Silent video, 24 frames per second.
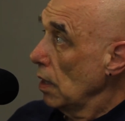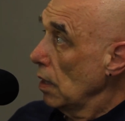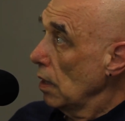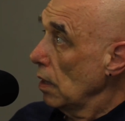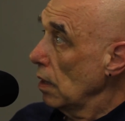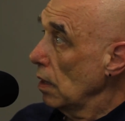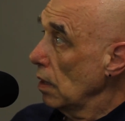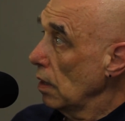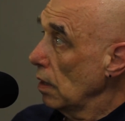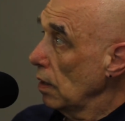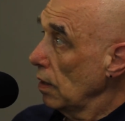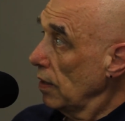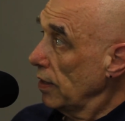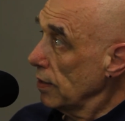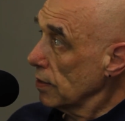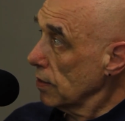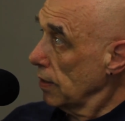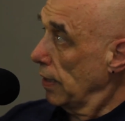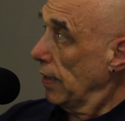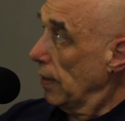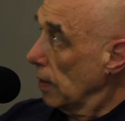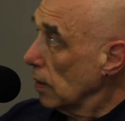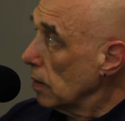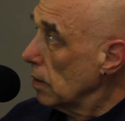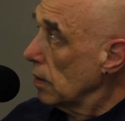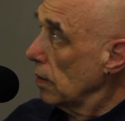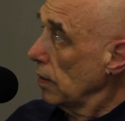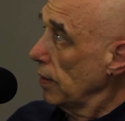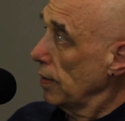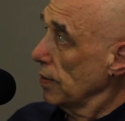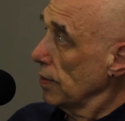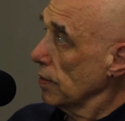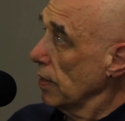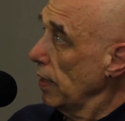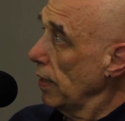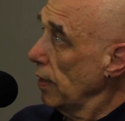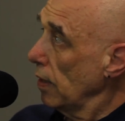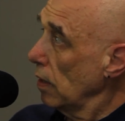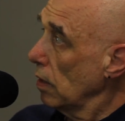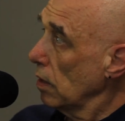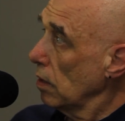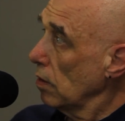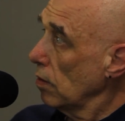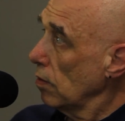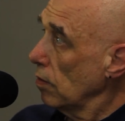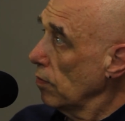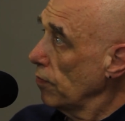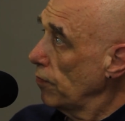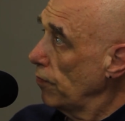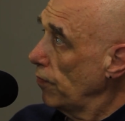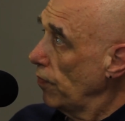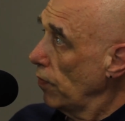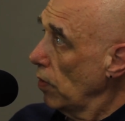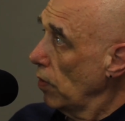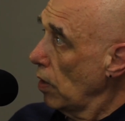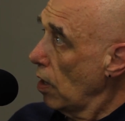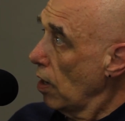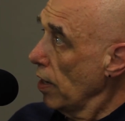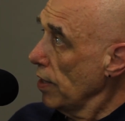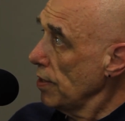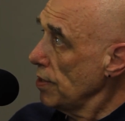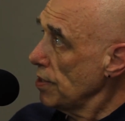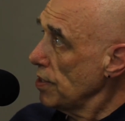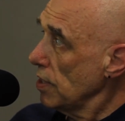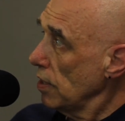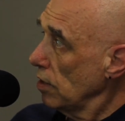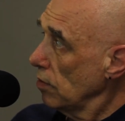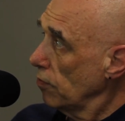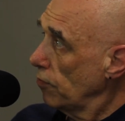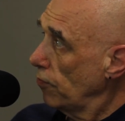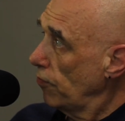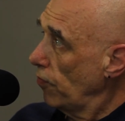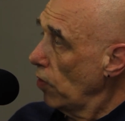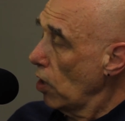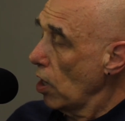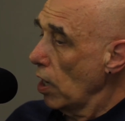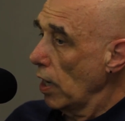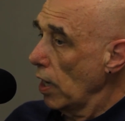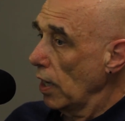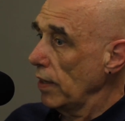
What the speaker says: Let's get our irons in the fire.